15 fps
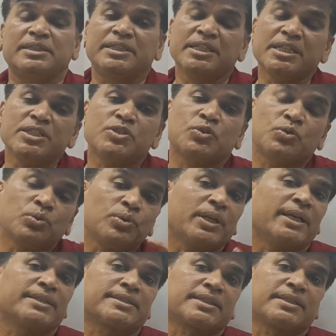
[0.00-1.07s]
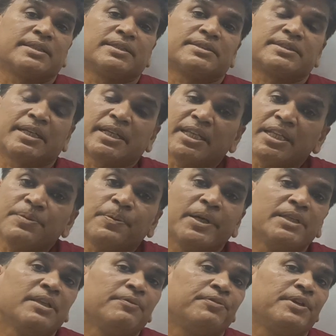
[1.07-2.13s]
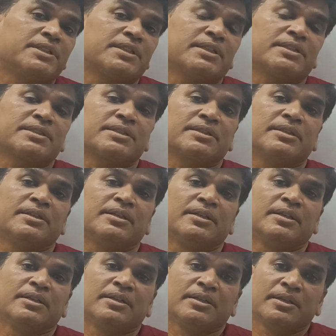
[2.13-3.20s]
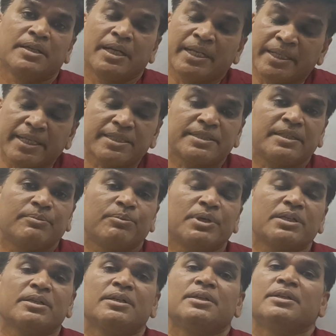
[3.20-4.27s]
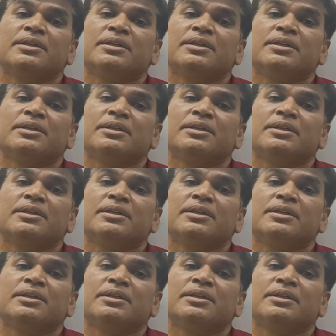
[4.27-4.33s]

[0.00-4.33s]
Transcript: these two tests satisfy the Fisher's index number.